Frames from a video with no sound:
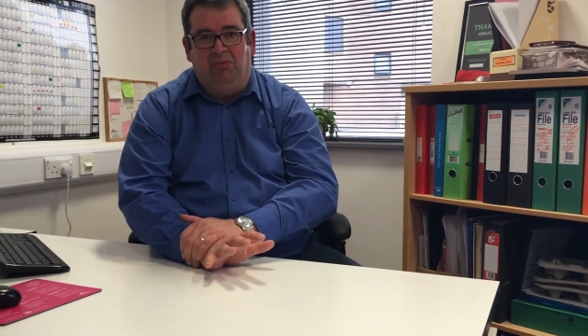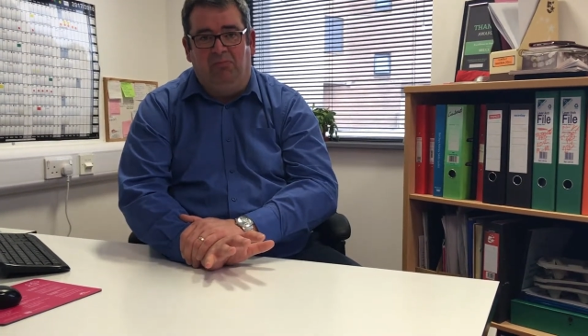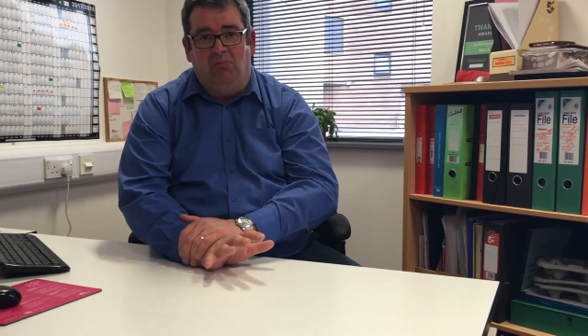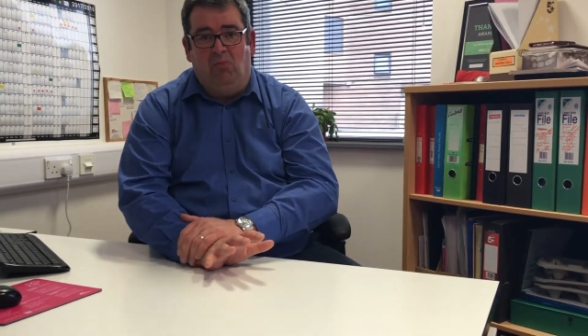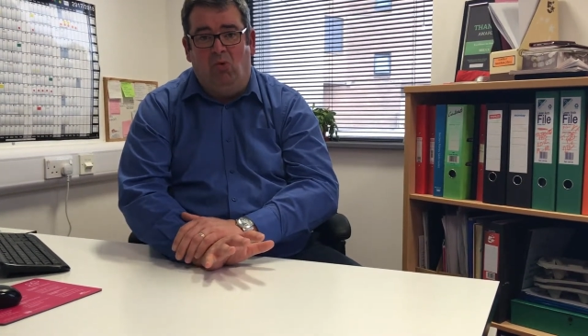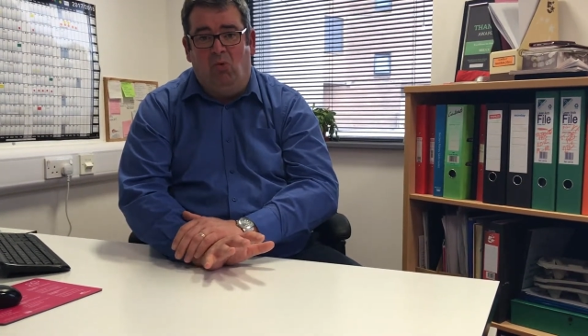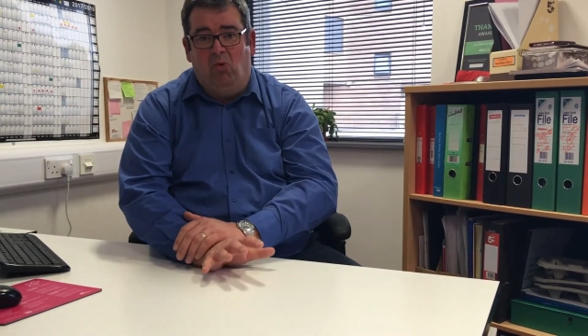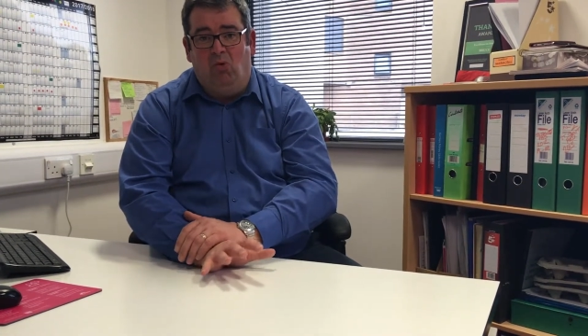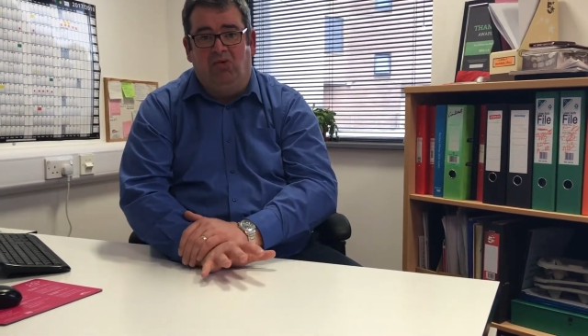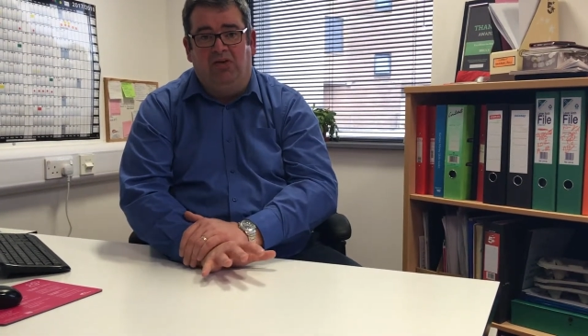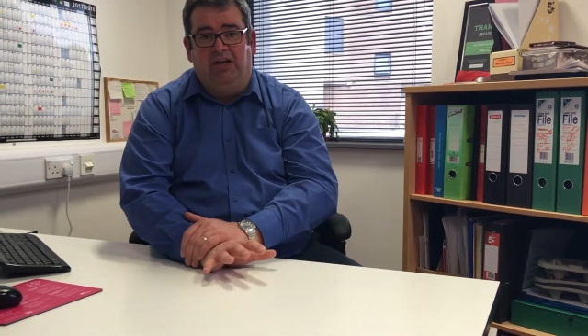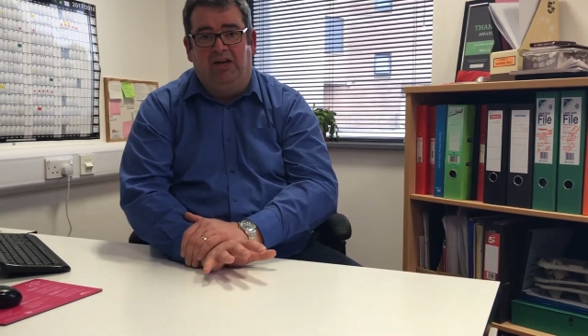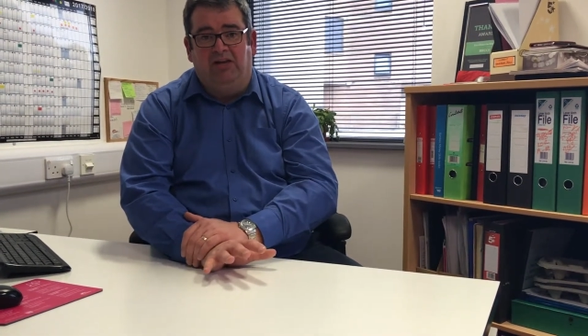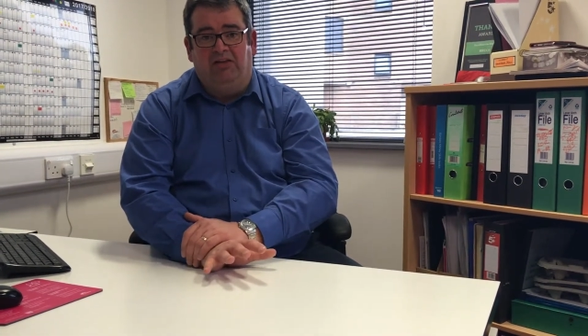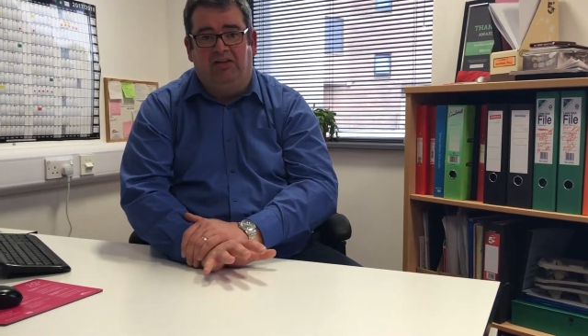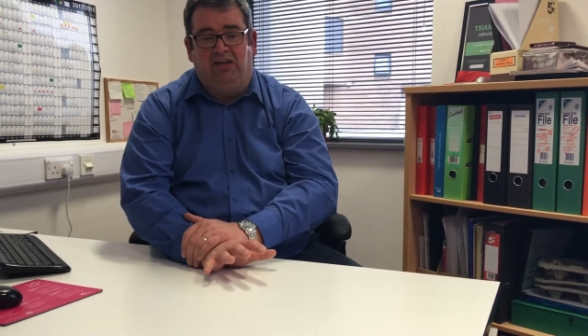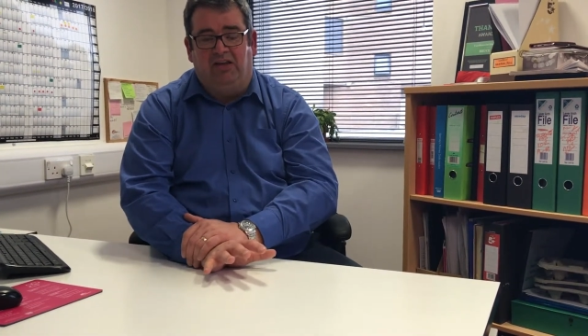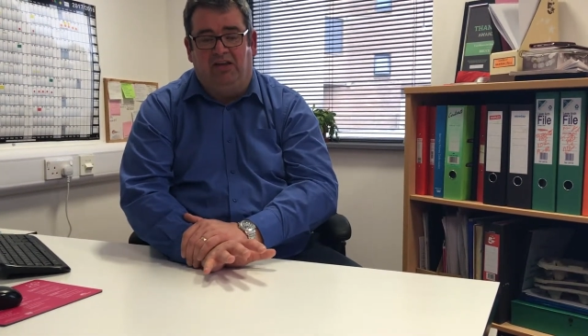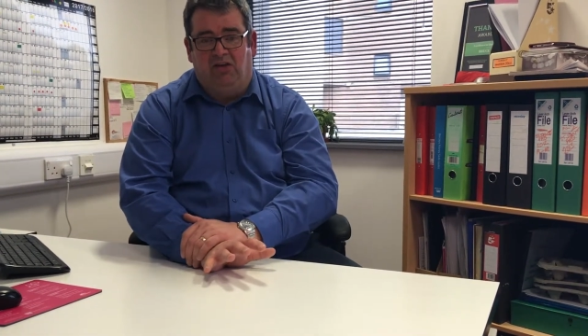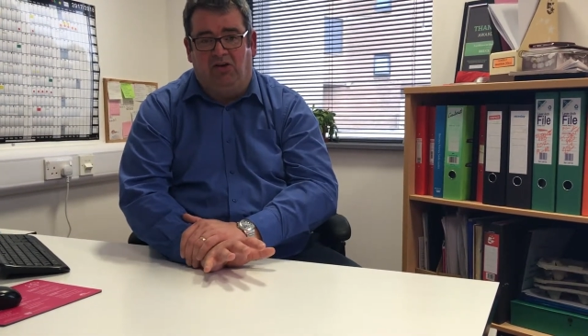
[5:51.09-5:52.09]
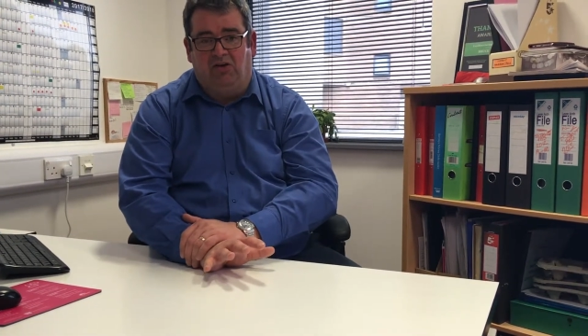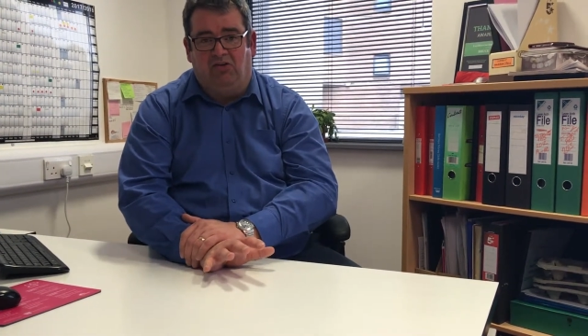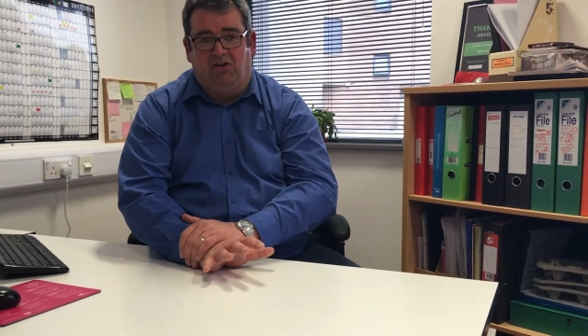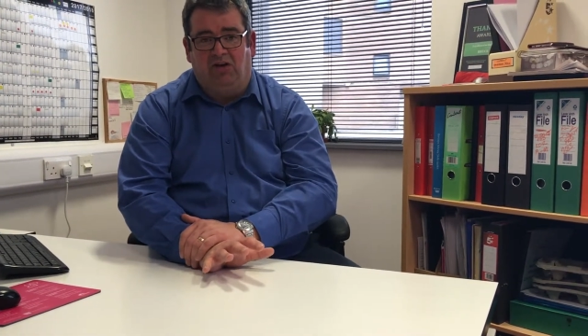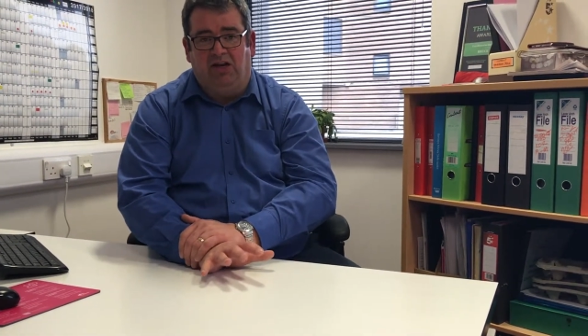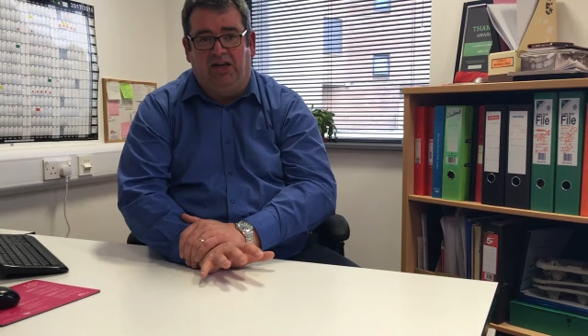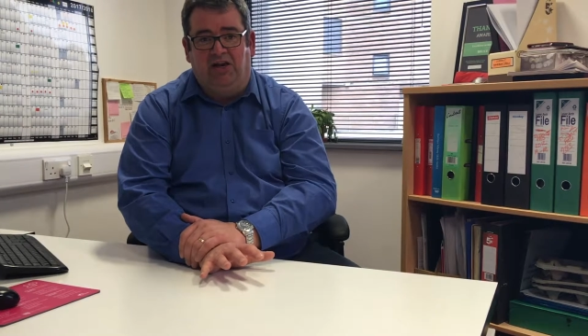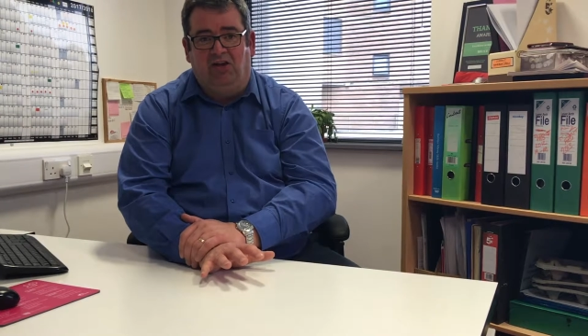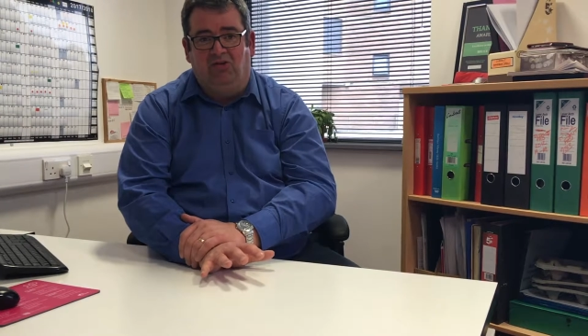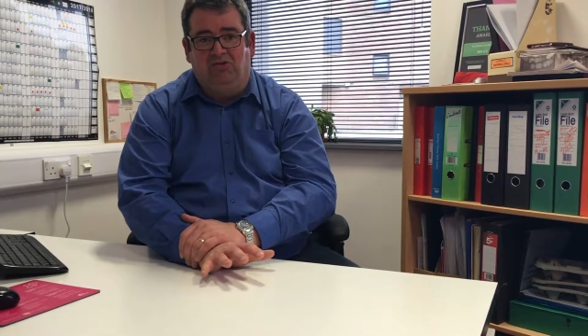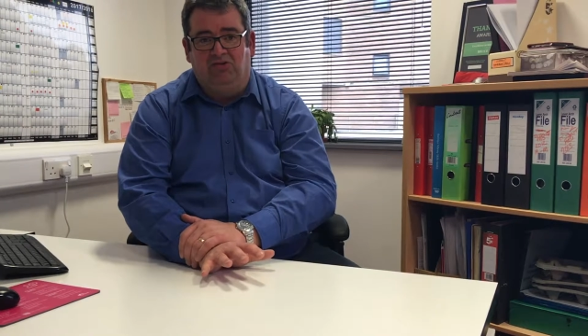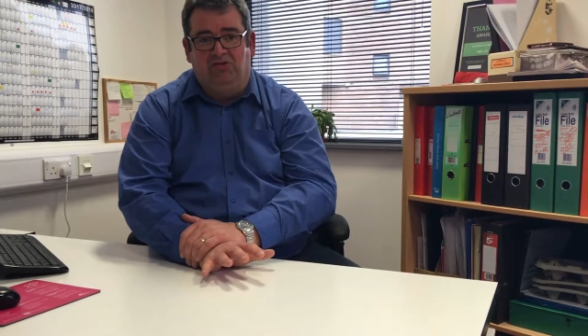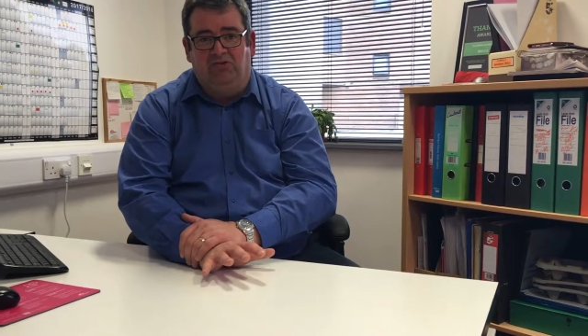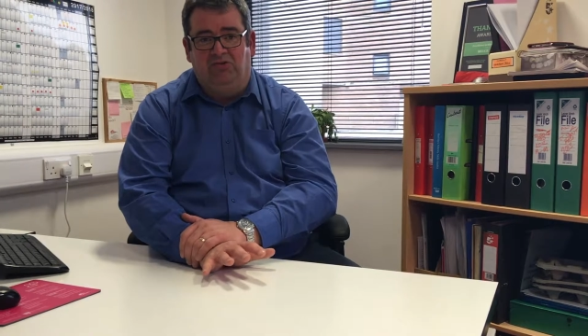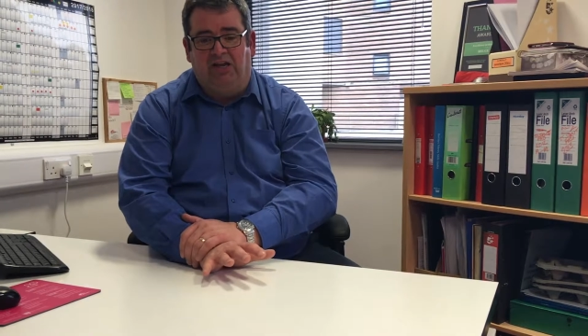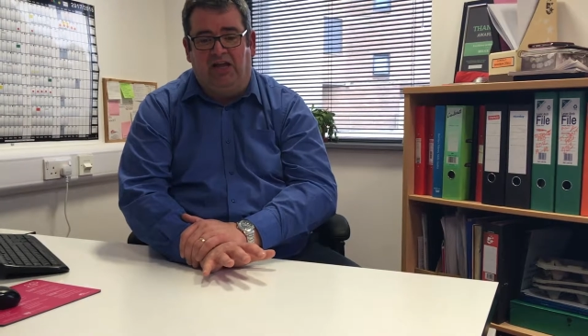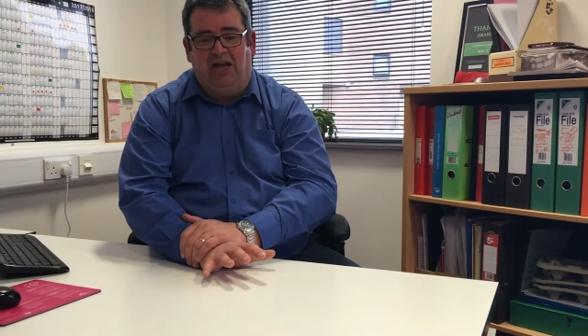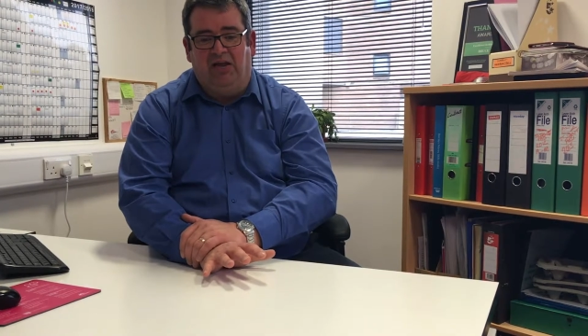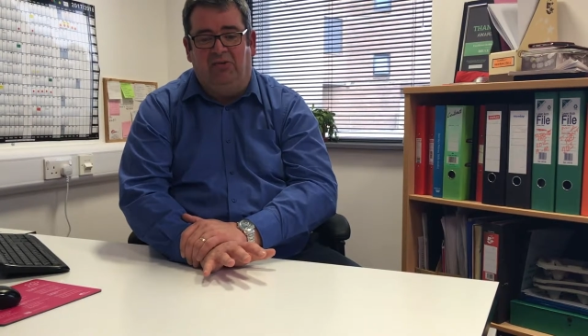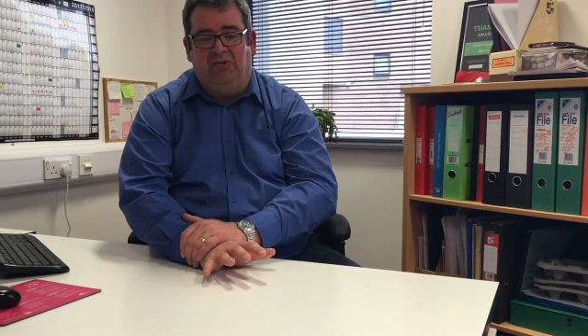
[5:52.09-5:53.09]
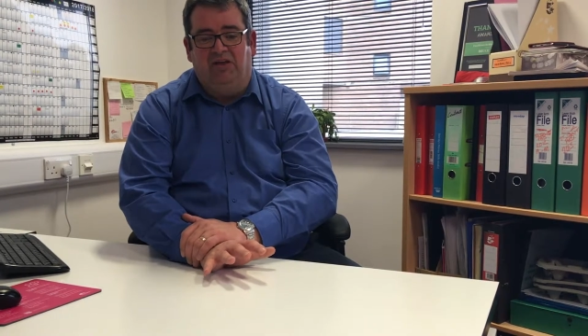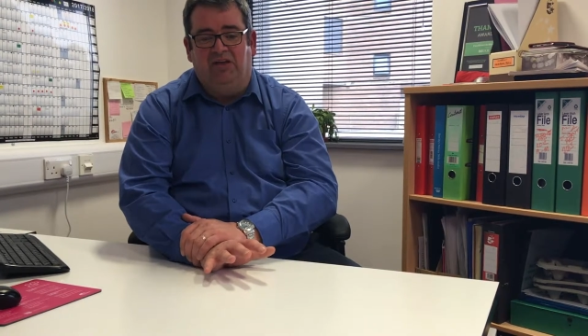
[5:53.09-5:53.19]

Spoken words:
more than anything, and I cling on to now,